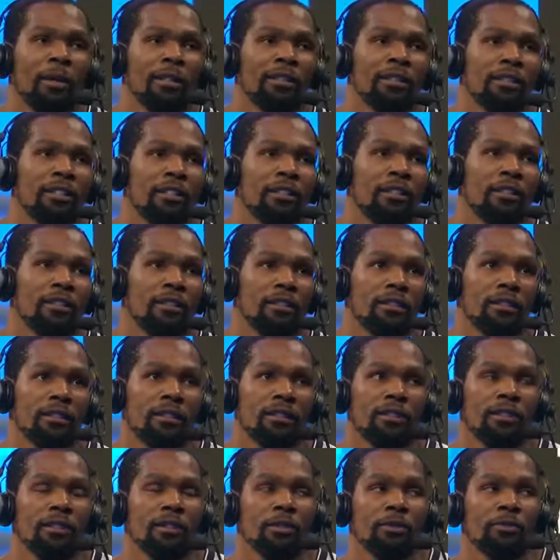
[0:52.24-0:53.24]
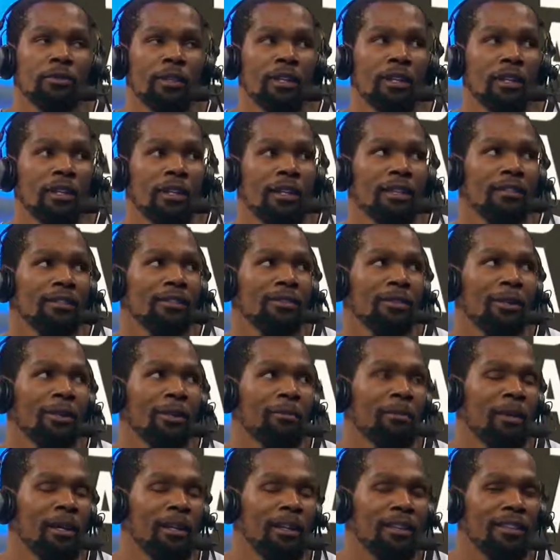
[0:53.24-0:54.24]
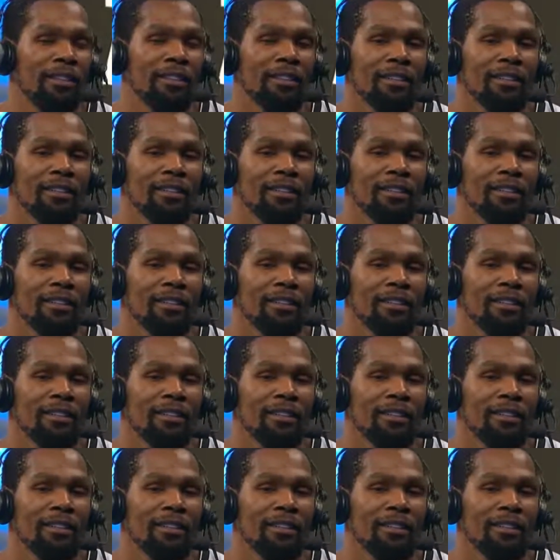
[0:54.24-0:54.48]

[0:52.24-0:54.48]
wait till the deal is finalized to talk about it.